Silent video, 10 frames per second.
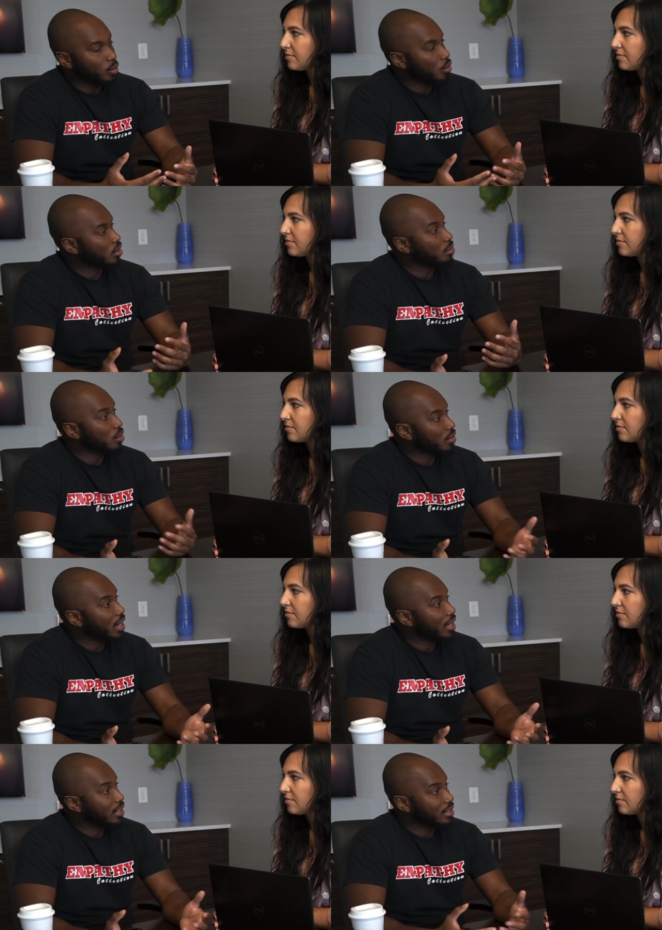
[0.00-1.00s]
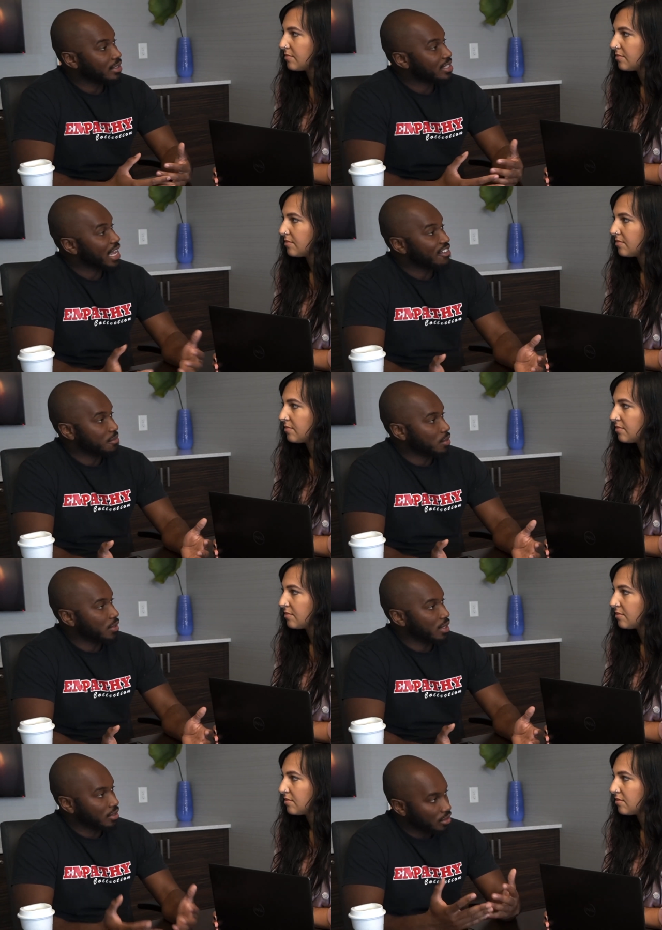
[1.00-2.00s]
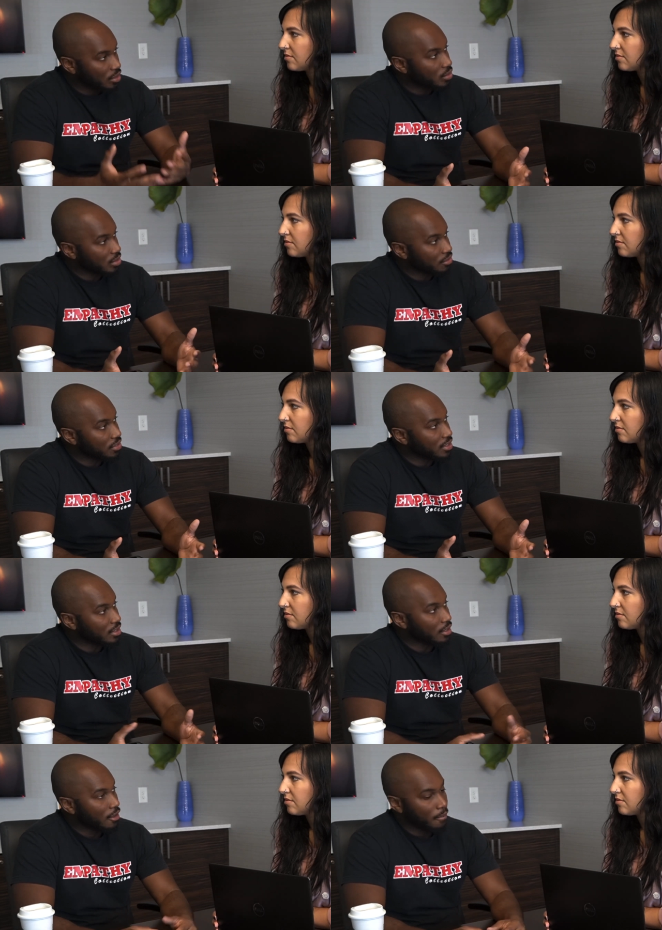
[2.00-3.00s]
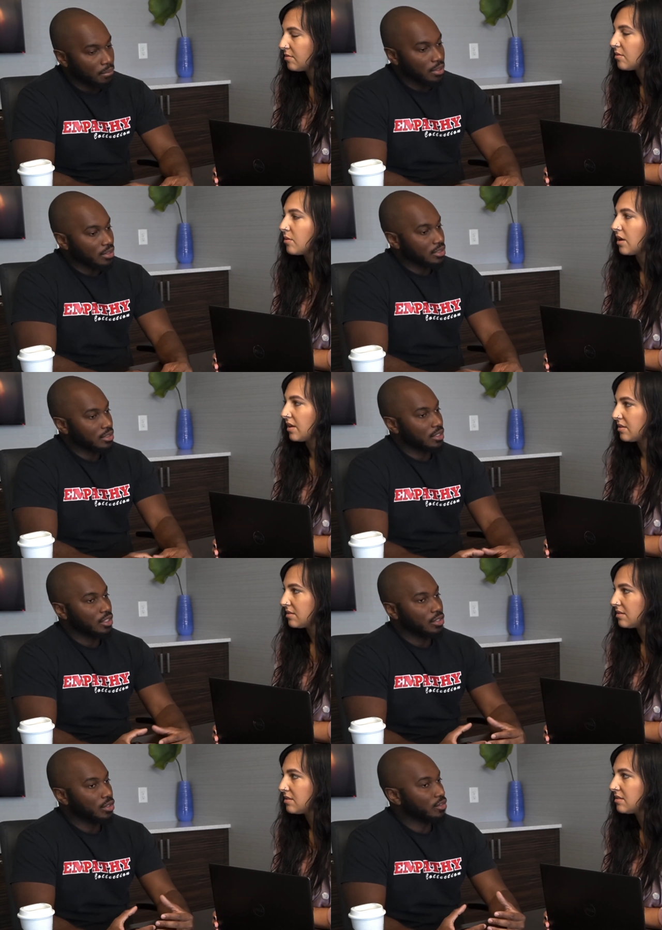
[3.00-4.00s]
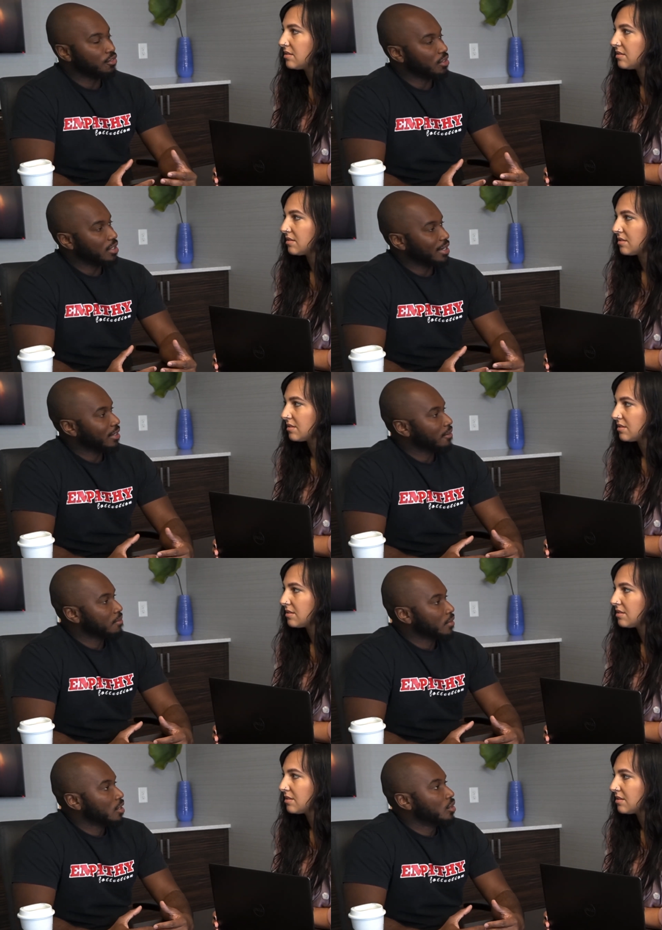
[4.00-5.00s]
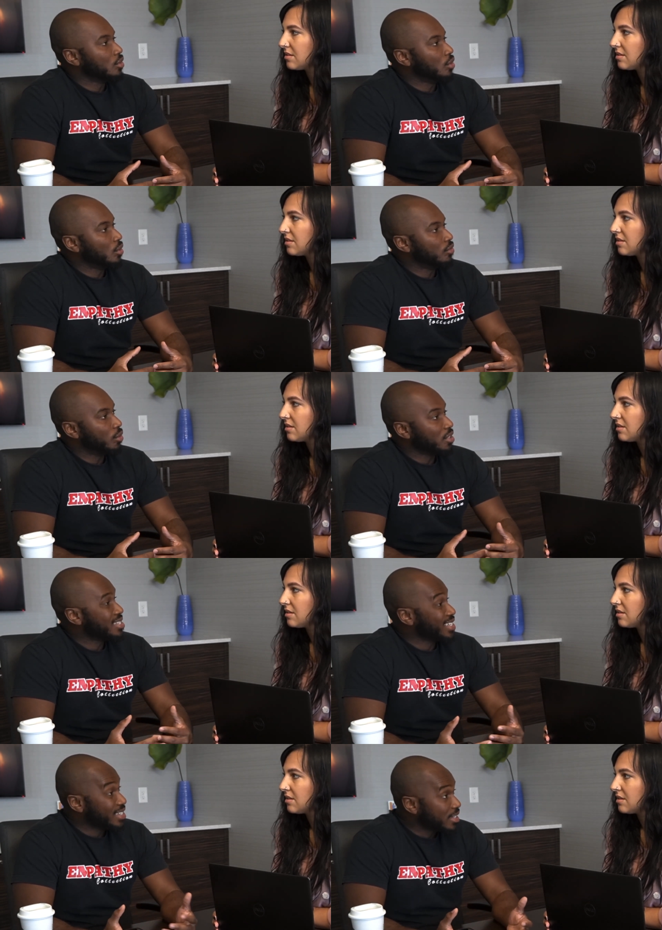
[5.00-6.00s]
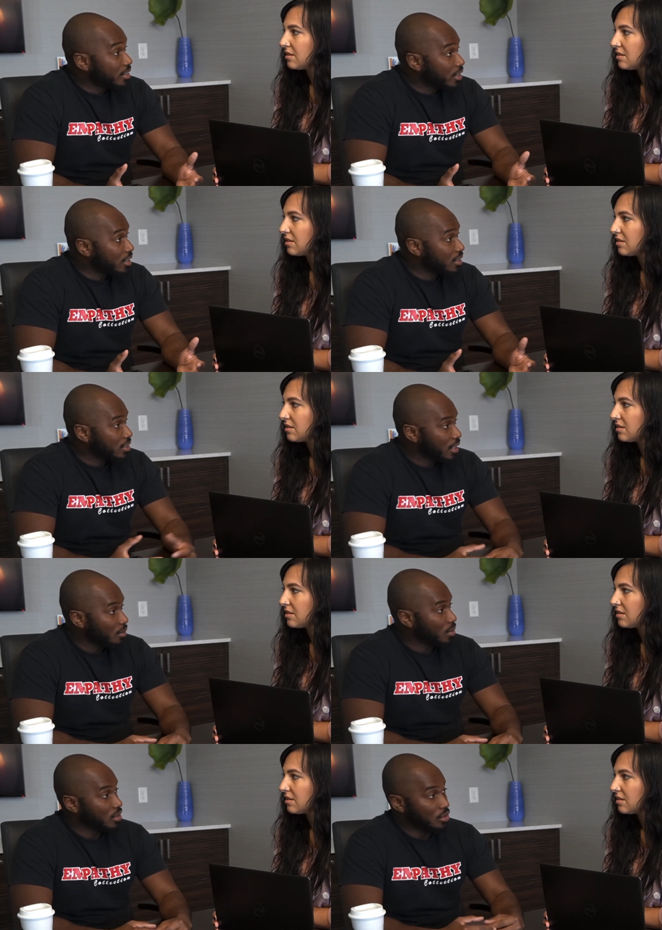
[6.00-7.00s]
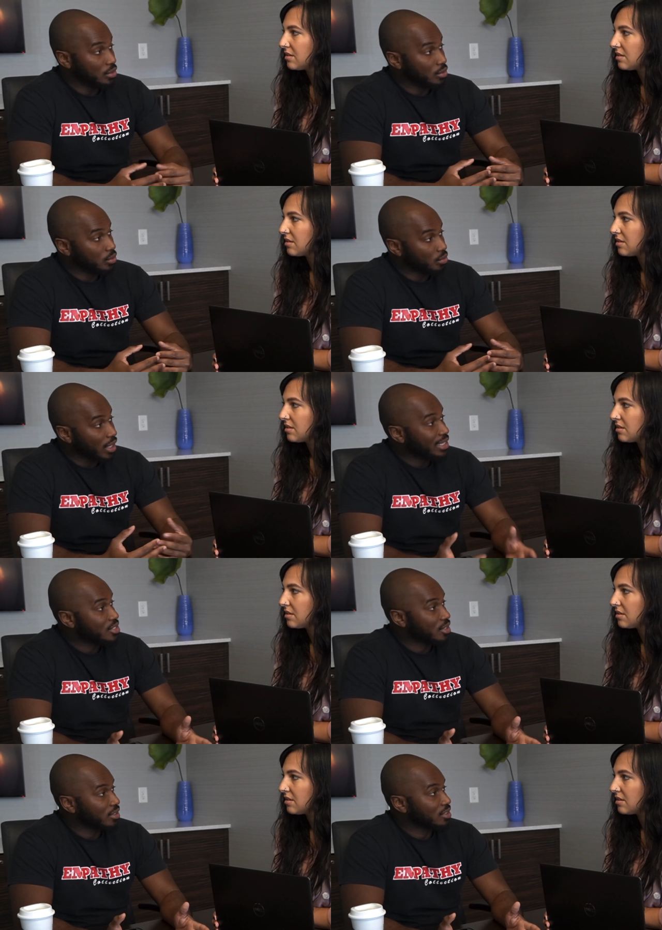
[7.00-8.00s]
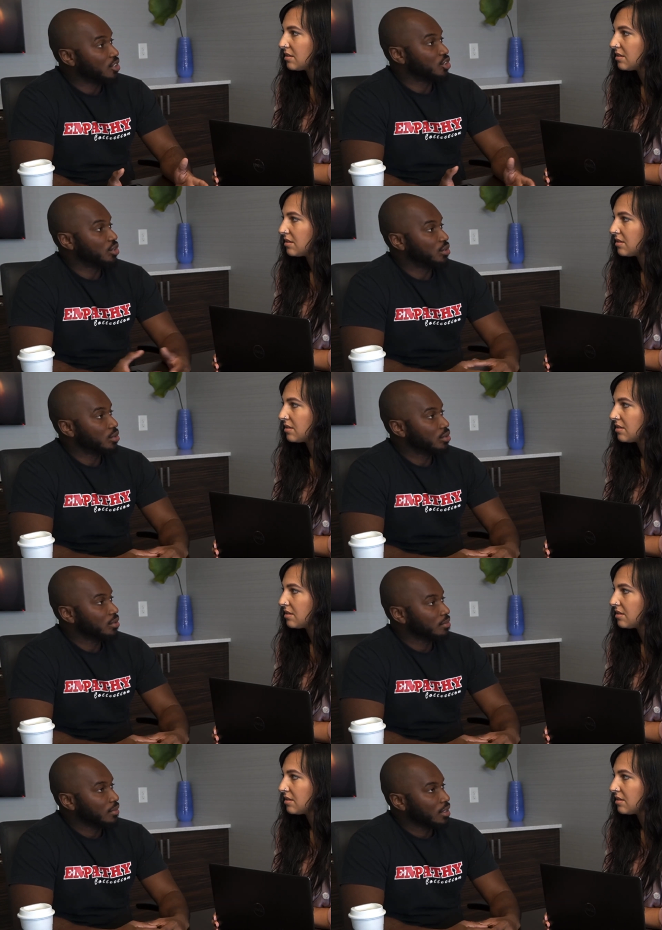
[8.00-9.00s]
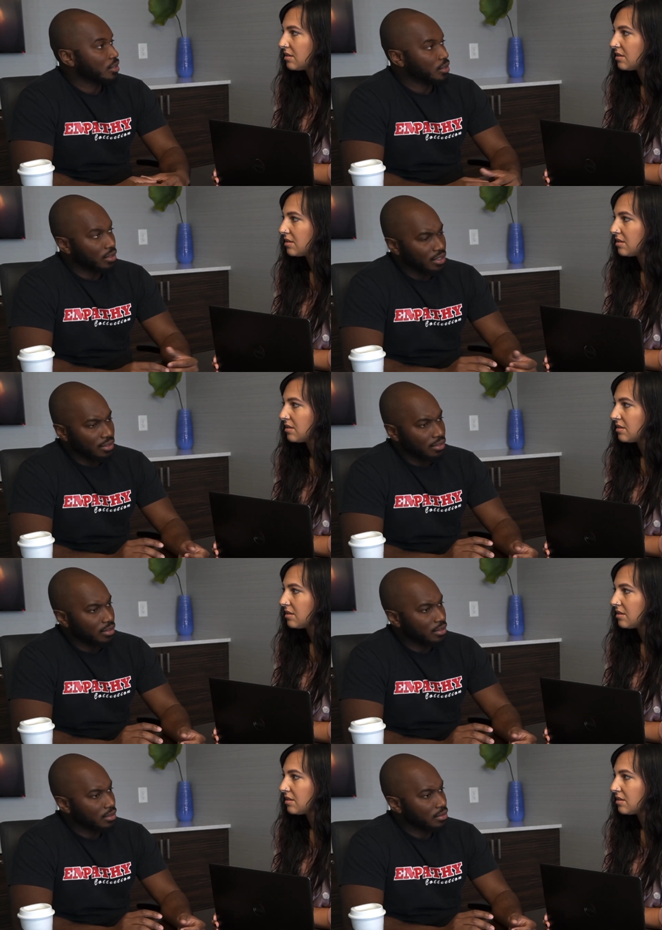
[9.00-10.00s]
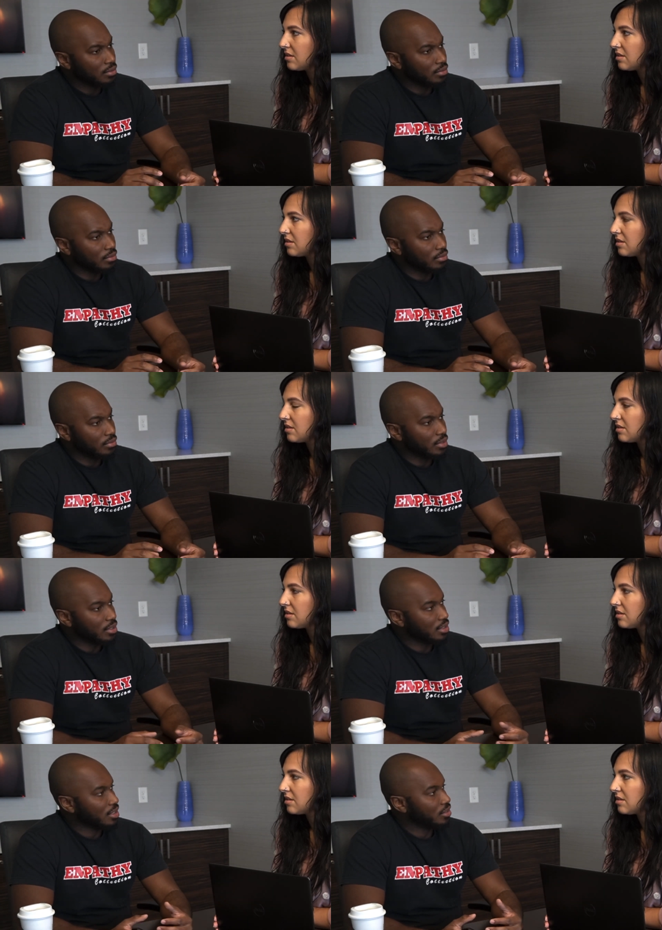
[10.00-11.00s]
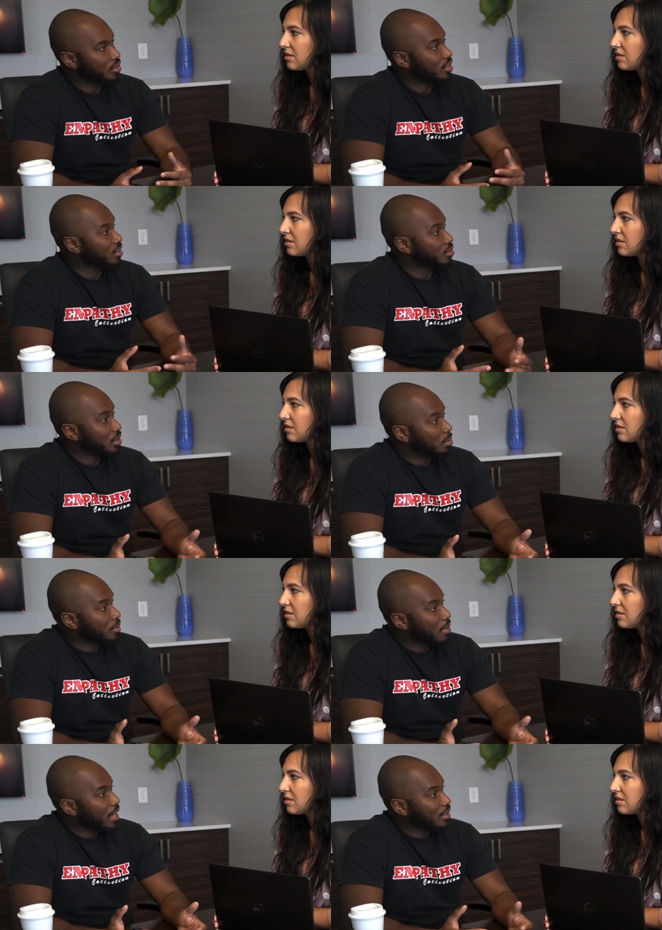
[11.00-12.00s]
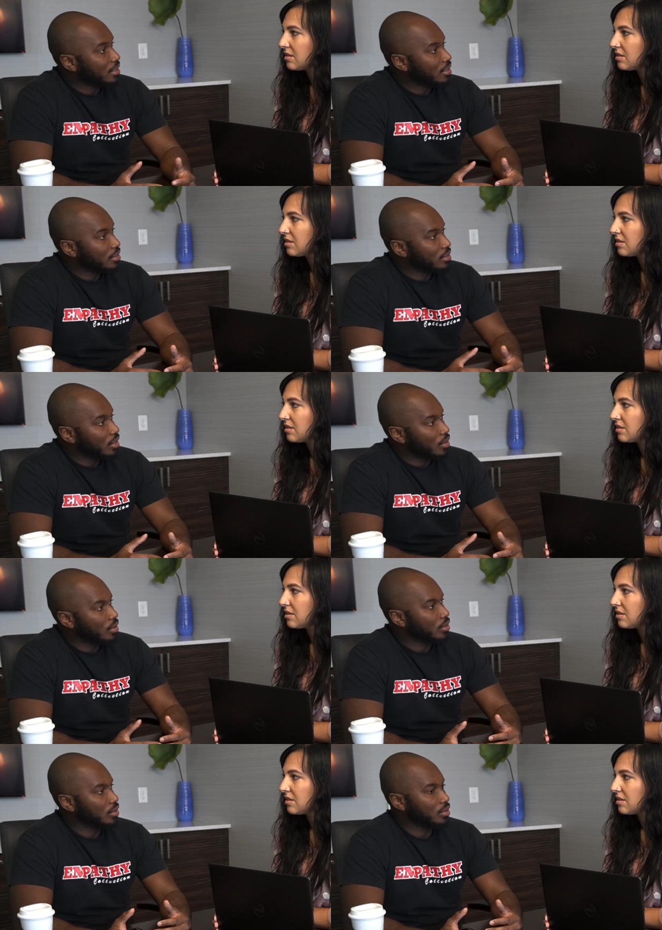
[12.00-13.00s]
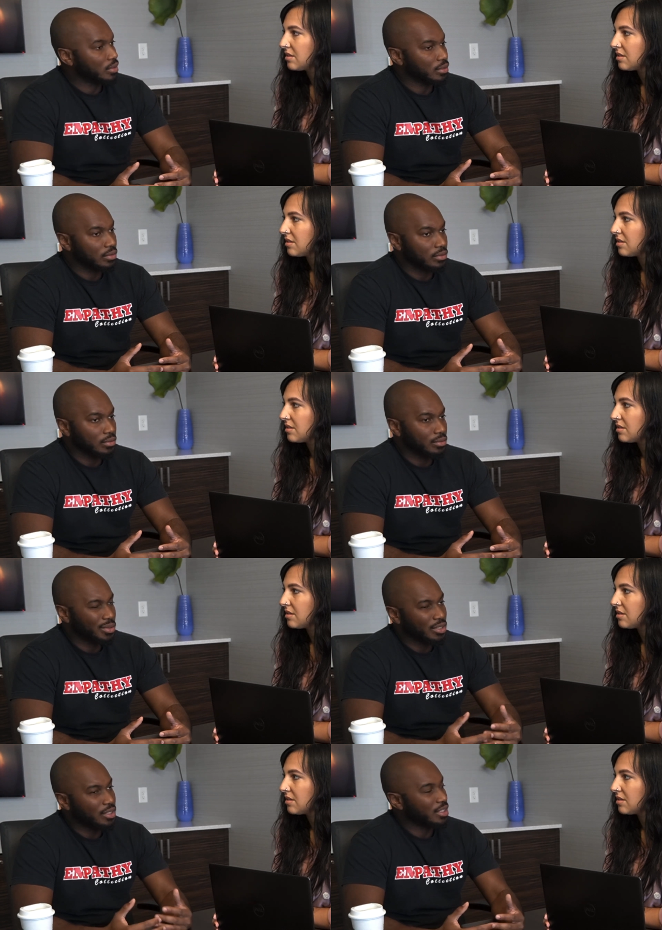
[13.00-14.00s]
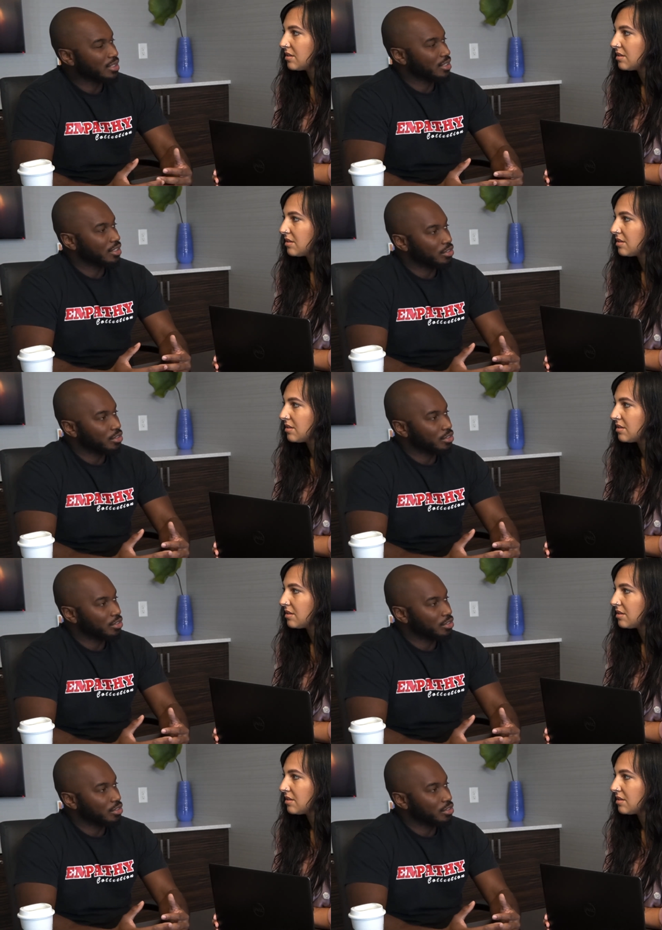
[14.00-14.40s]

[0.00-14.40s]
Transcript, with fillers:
Speaker 1: work morale and the staff morale. You're going to feel it because okay. you're gonna feel like your voice isn't heard, and when you raise certain issues, you're either there's e- you're either reprimanded or, or well, not necessarily